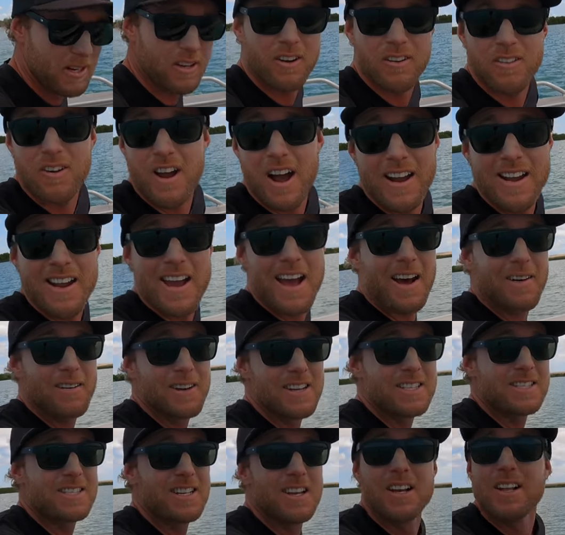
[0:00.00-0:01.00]
we're doing right now
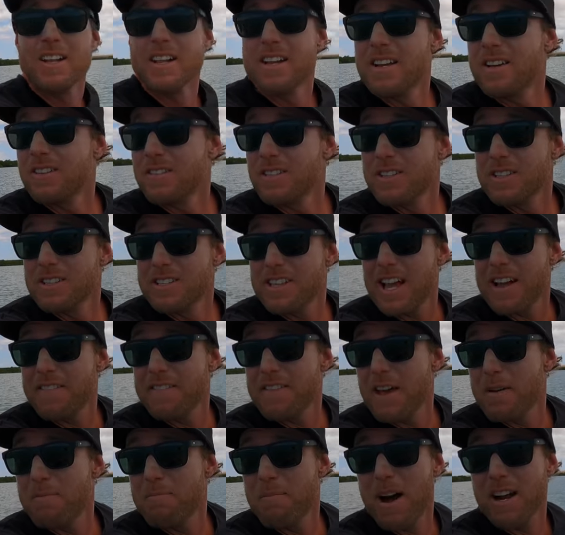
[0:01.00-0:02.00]
is letting
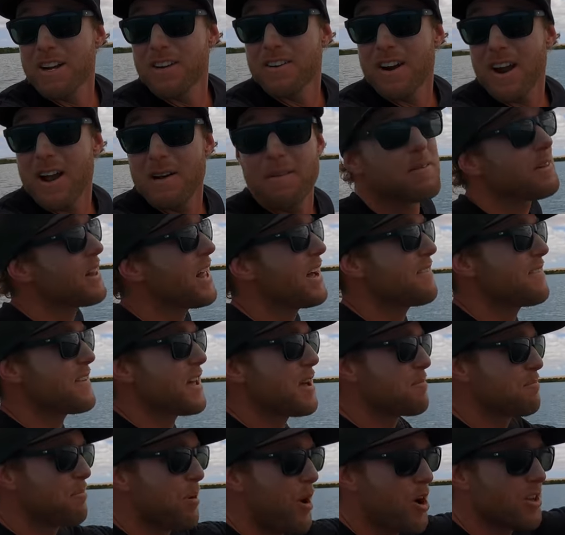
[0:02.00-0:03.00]
them mud crab, letting
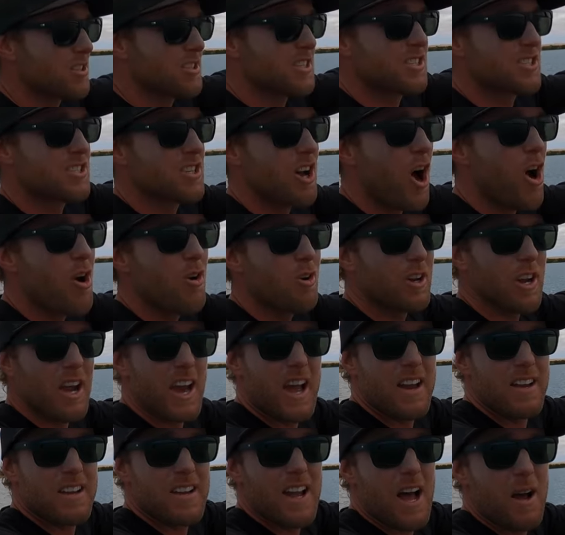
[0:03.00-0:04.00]
them pots soak,
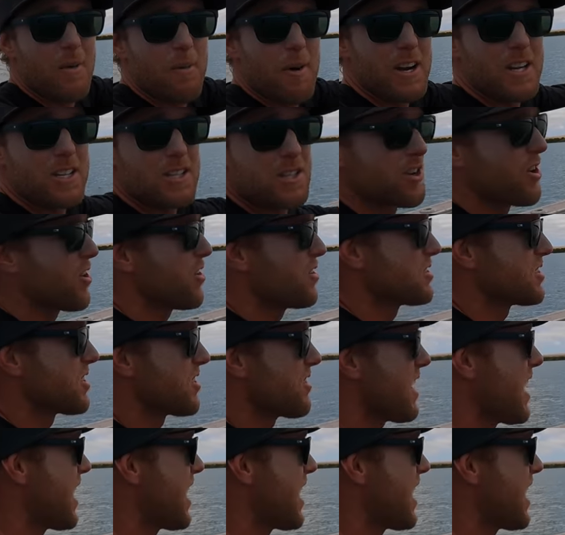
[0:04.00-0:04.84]
and um, we're just cruising